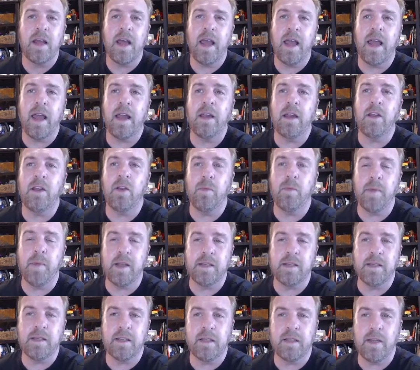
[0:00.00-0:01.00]
and you
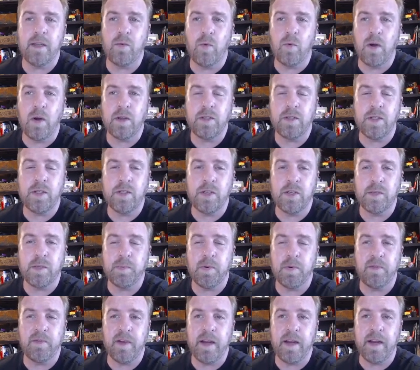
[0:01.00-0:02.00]
basically want to just
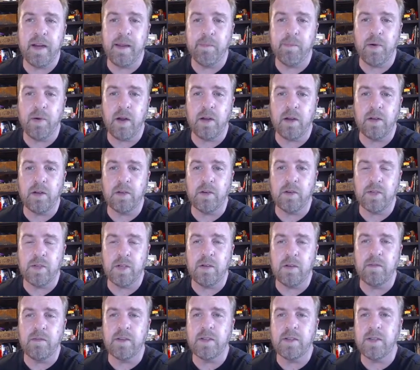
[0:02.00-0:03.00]
provide a product or
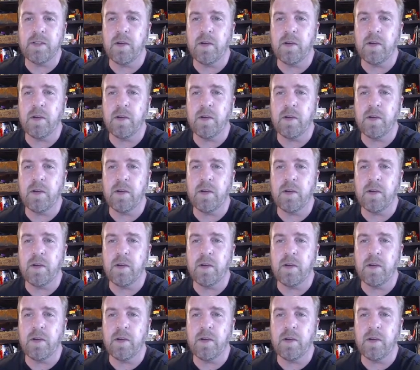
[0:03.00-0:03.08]
service.